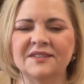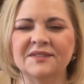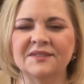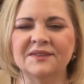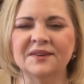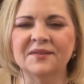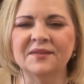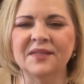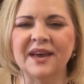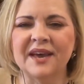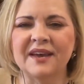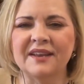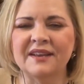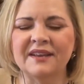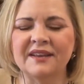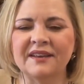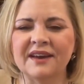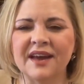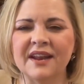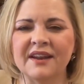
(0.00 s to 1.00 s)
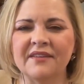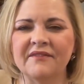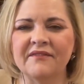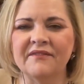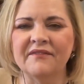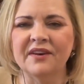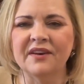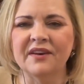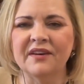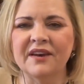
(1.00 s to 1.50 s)
So that kind of
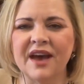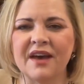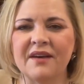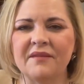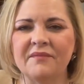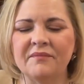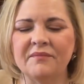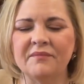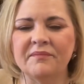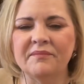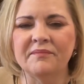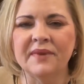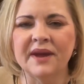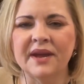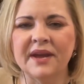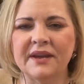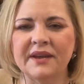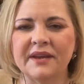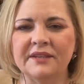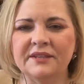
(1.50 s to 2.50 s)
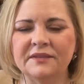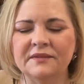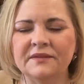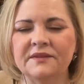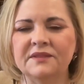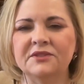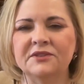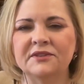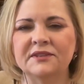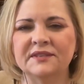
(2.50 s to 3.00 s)
got my
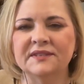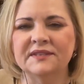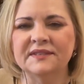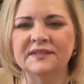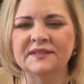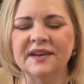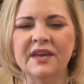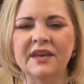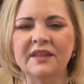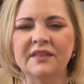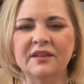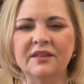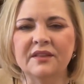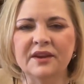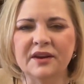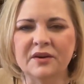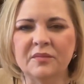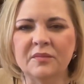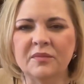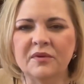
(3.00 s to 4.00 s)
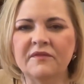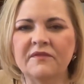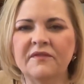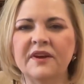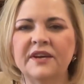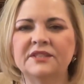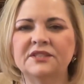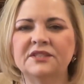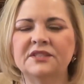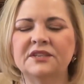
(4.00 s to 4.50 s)
interest in the legal
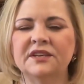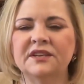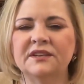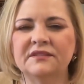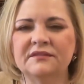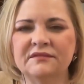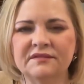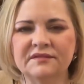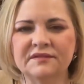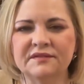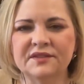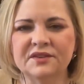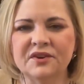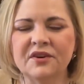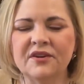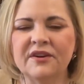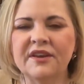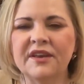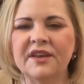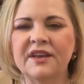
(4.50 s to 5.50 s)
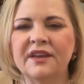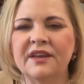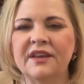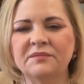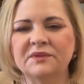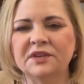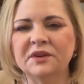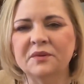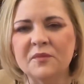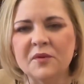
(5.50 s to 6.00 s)
profession started,
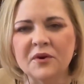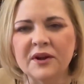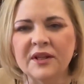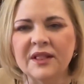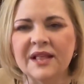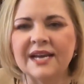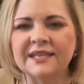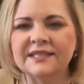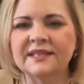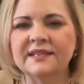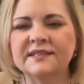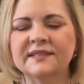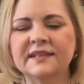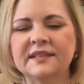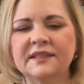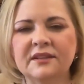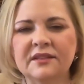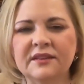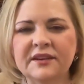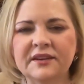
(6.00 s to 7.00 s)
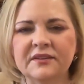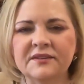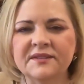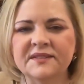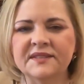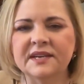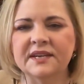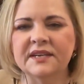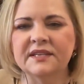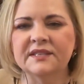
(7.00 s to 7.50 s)
took more classes in the legal
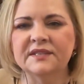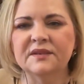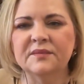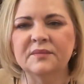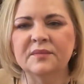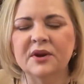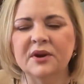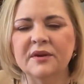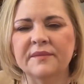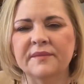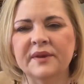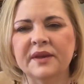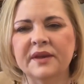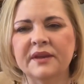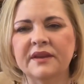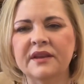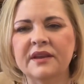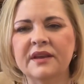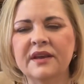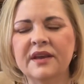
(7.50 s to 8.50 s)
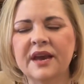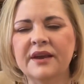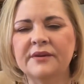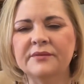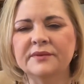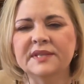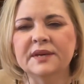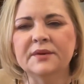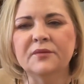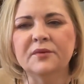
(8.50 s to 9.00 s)
studies department. I
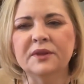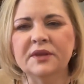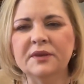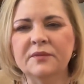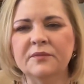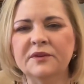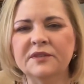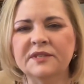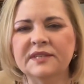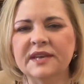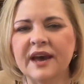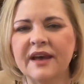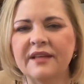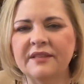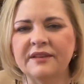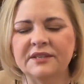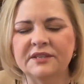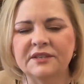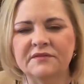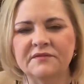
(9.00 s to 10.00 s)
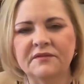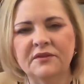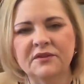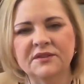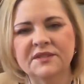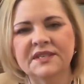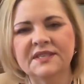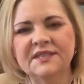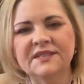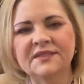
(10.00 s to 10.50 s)
was at William Woods College in
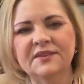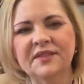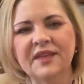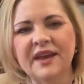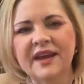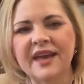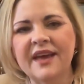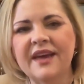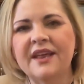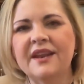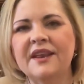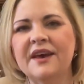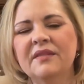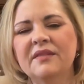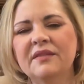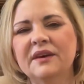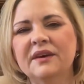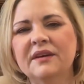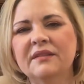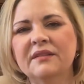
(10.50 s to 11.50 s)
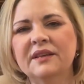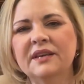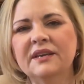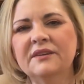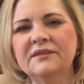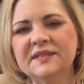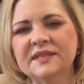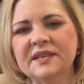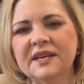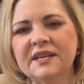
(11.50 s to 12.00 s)
Fulton, so they had the
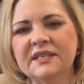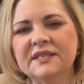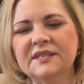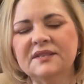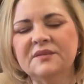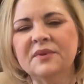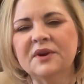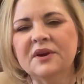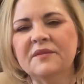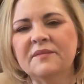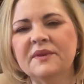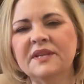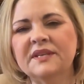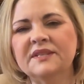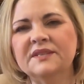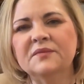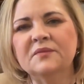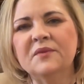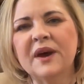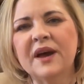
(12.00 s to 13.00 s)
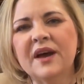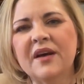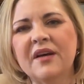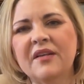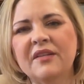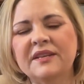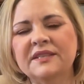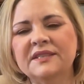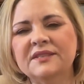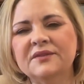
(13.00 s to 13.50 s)
legal studies department as
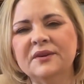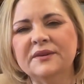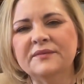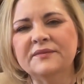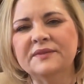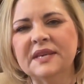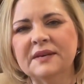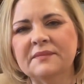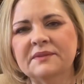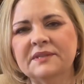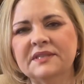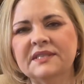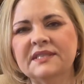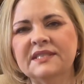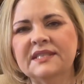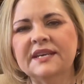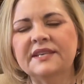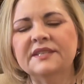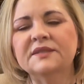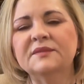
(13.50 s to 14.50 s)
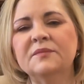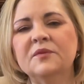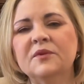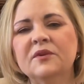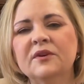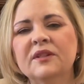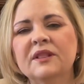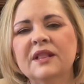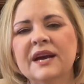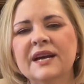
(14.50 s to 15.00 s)
well. And so I was able to take some
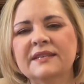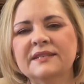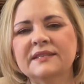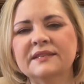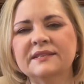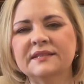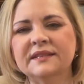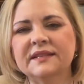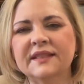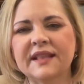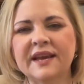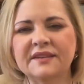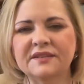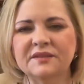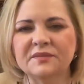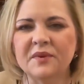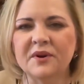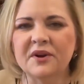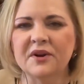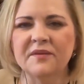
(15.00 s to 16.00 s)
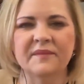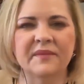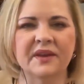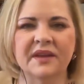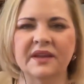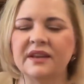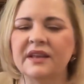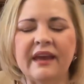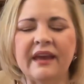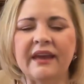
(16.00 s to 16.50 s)
more classes in that
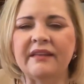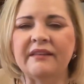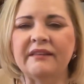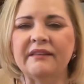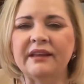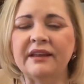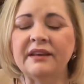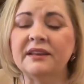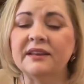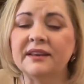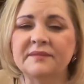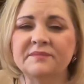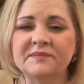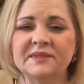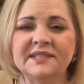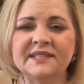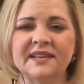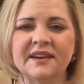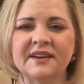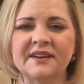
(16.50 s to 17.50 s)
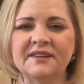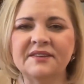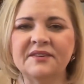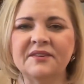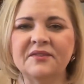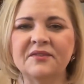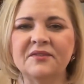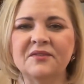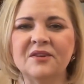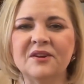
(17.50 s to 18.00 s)
department and ended up deciding to
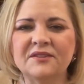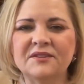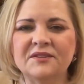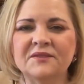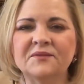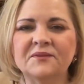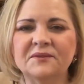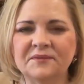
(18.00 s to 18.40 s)
go to law school.